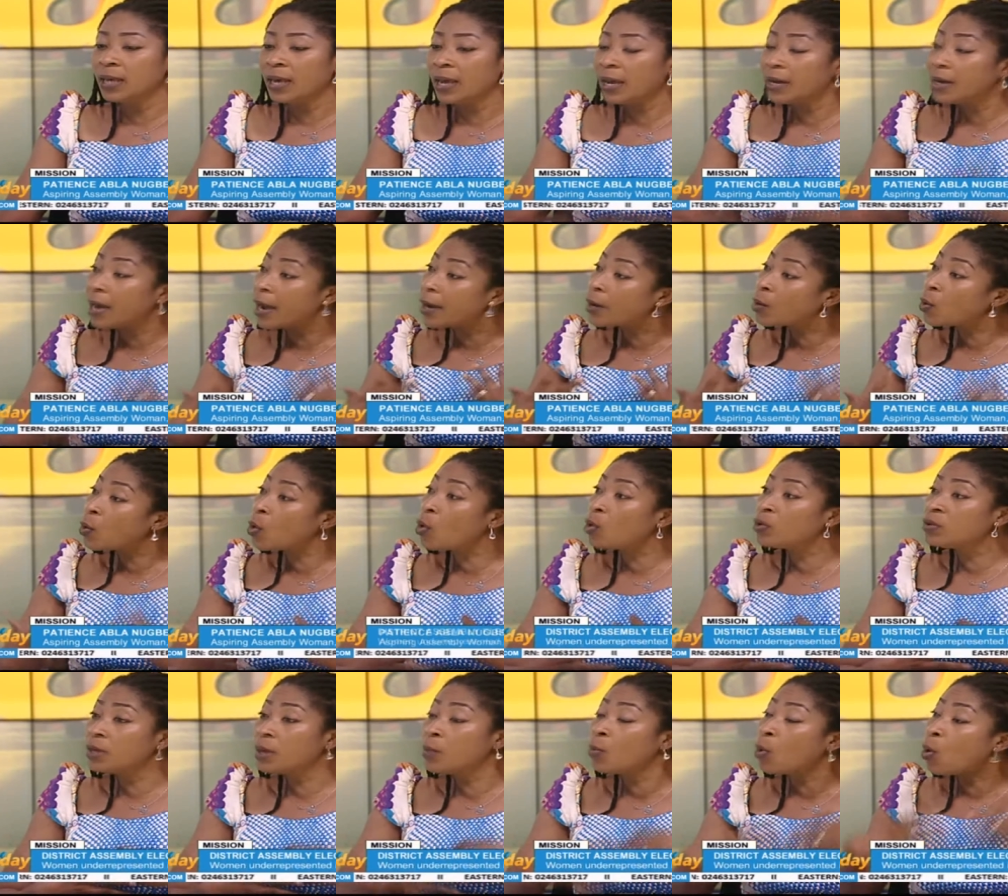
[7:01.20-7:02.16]
and I
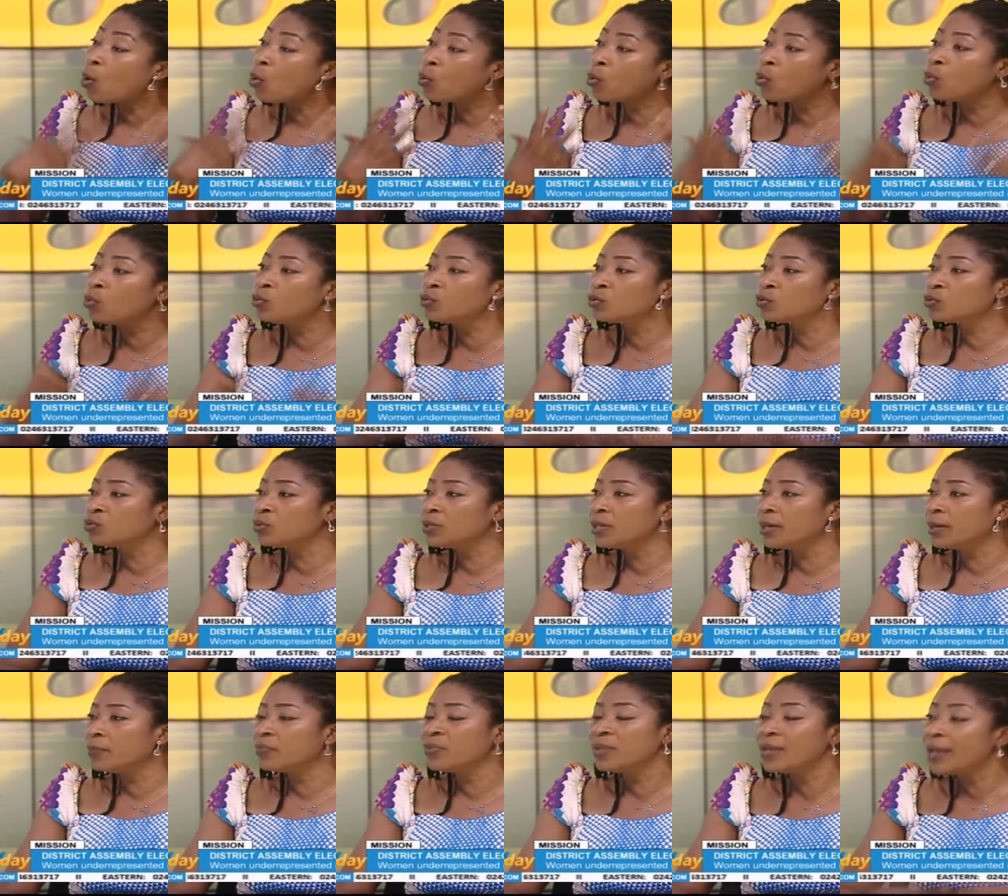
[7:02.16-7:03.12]
call them or go to
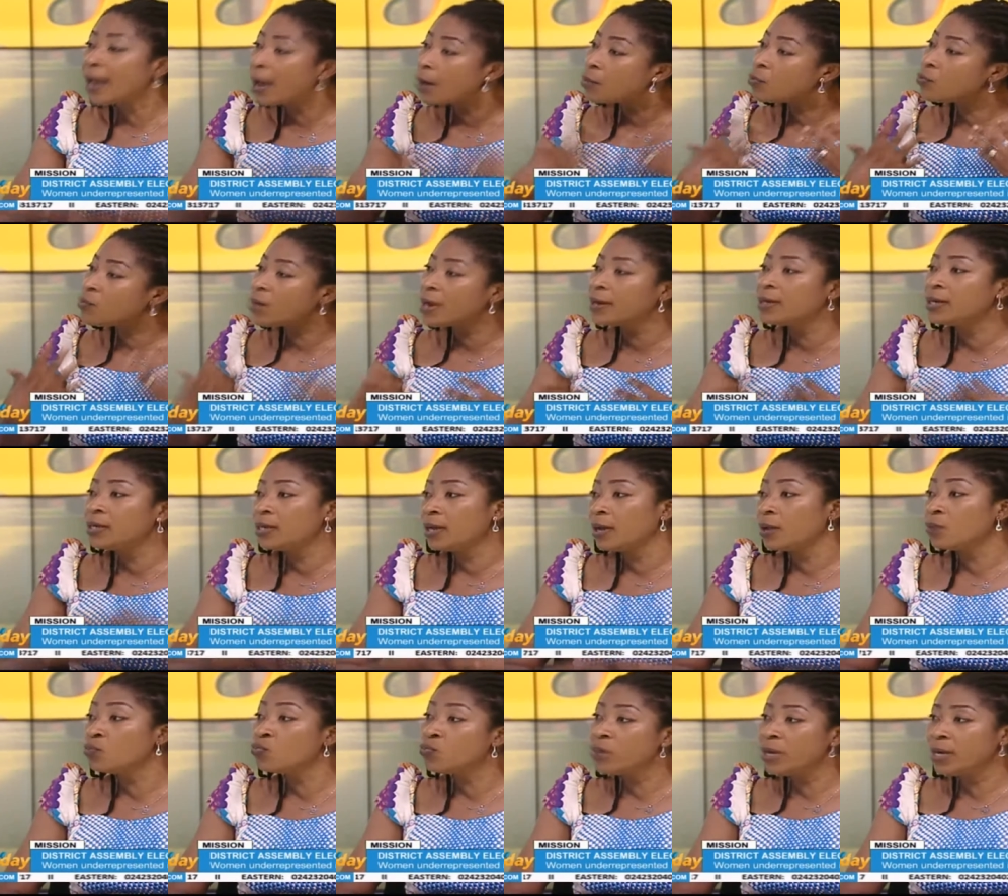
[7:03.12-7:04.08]
them, they mm. are ready
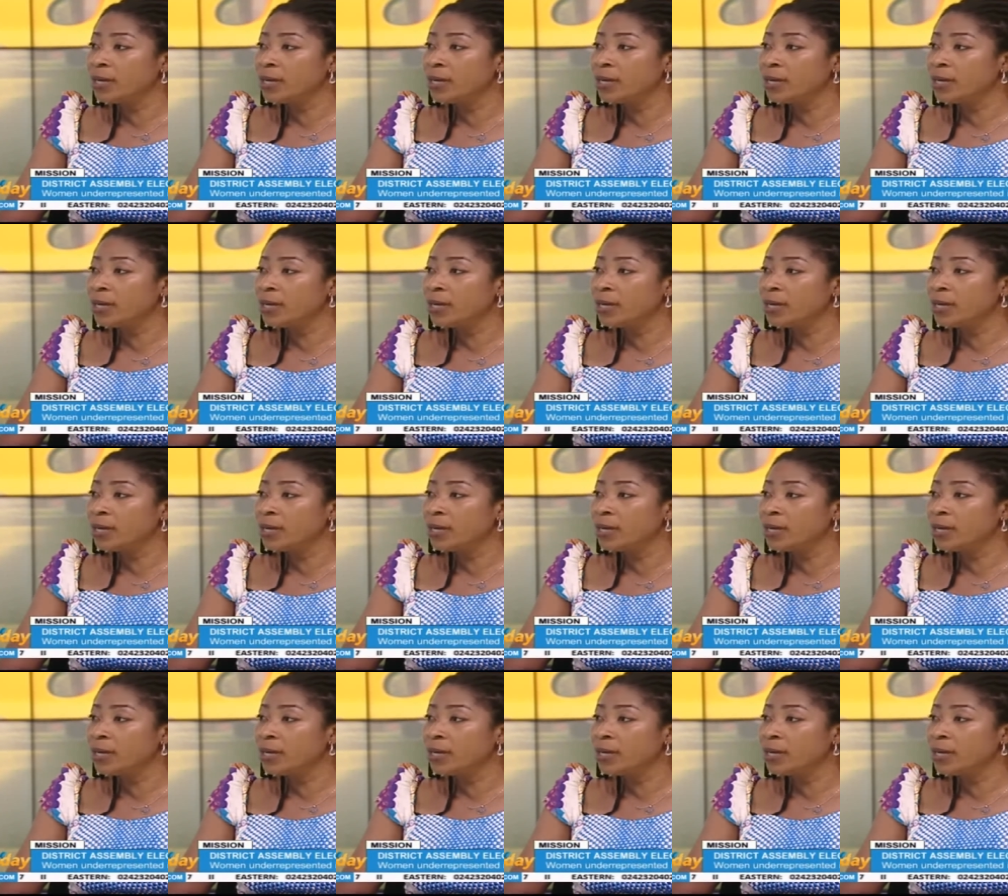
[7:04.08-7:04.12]
and